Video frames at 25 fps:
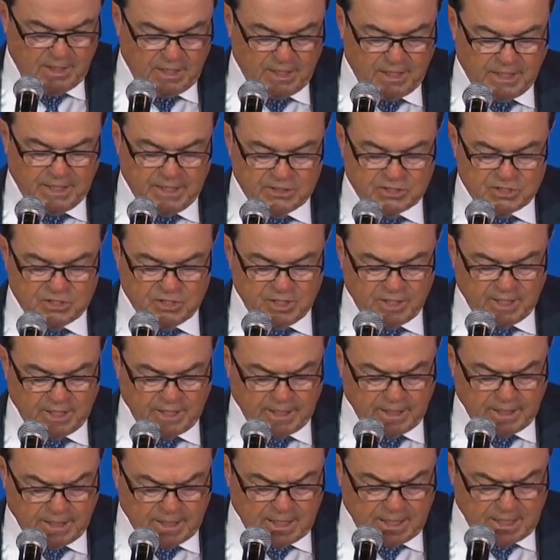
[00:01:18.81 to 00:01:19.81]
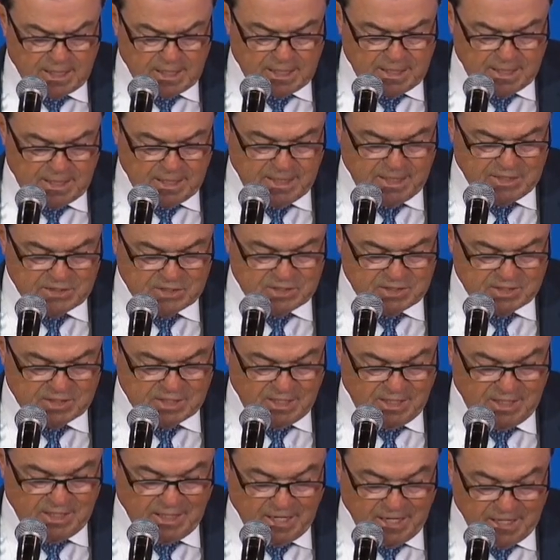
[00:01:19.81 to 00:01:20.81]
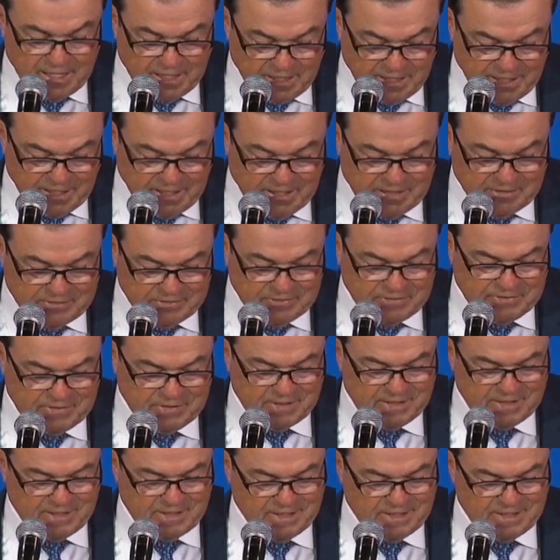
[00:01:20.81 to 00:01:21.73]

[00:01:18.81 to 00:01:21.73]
As I have,